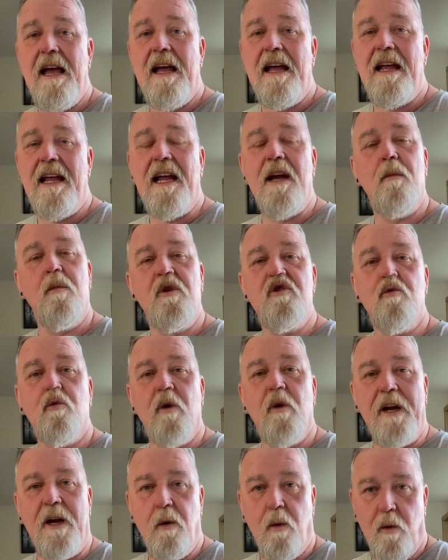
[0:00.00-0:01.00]
It was
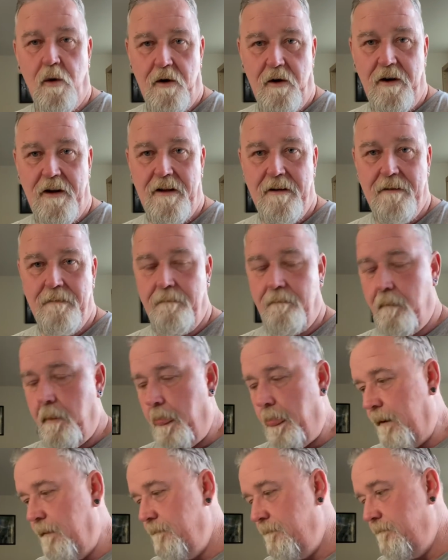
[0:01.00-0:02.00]
reordered.
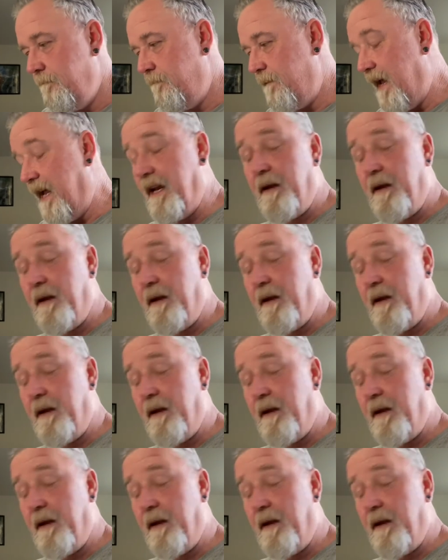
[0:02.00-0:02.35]
And